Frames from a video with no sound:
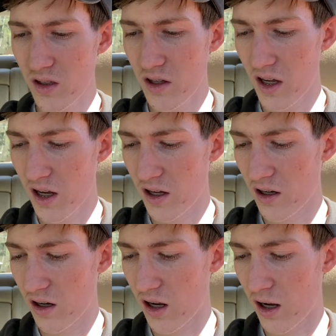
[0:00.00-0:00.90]

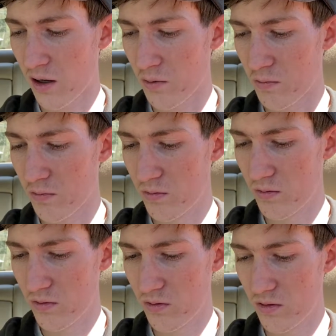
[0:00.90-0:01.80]
And I
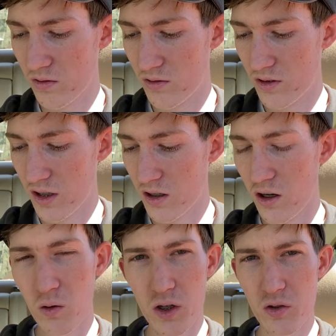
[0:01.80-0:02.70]
didn't
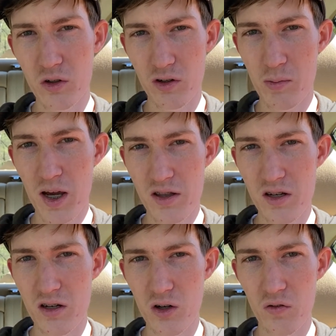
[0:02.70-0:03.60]
know what to expect. I
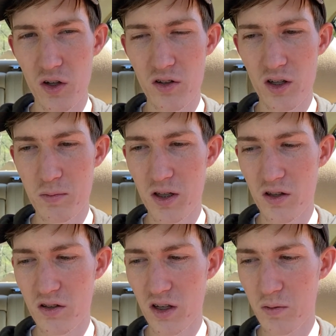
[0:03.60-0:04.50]
didn't know if they'd send me
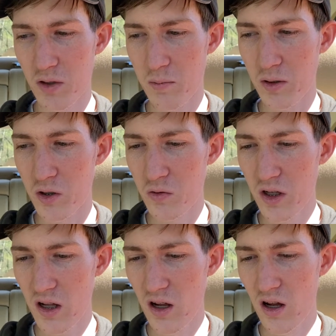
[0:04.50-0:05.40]
the same type of
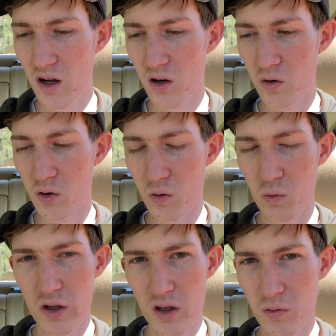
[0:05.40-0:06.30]
unit or
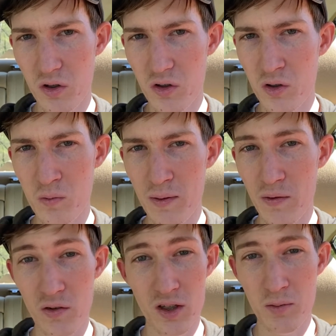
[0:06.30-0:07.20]
what they would do, but
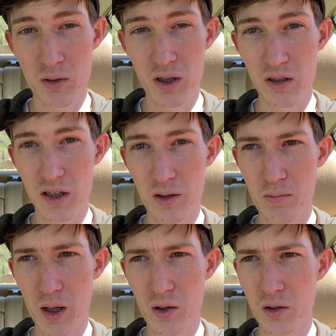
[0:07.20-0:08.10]
they're sending me like a
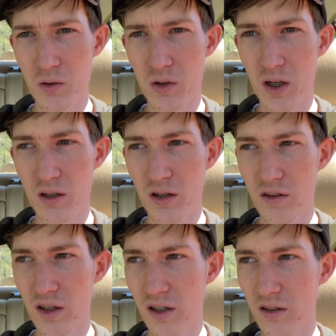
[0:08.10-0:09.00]
better unit. It's
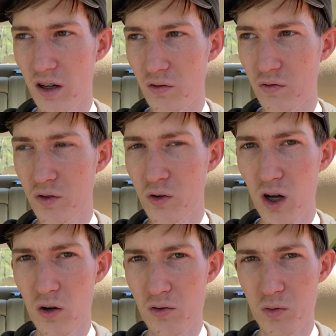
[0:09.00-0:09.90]
like a few
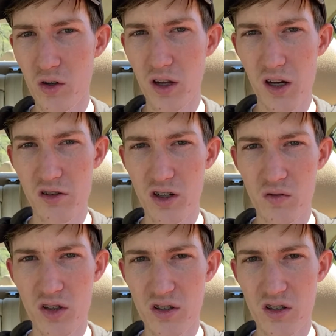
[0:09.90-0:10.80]
dollars more. It's like a
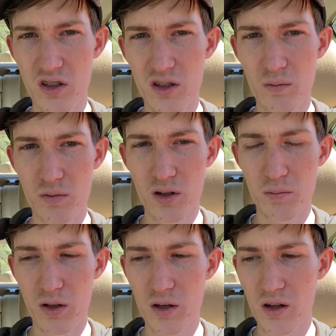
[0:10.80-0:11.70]
JVC
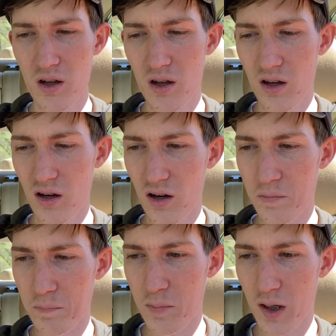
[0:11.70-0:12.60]
something.
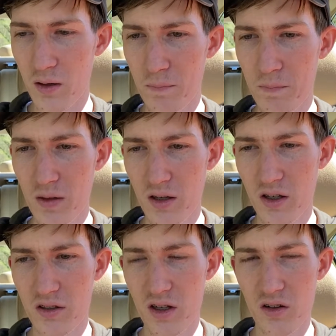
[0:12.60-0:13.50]
But
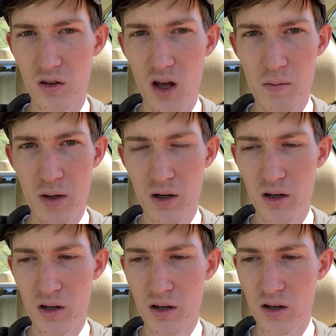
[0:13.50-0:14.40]
he said it's a lot
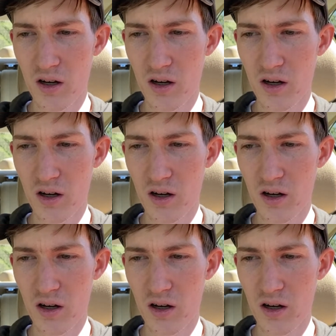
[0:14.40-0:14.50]
better.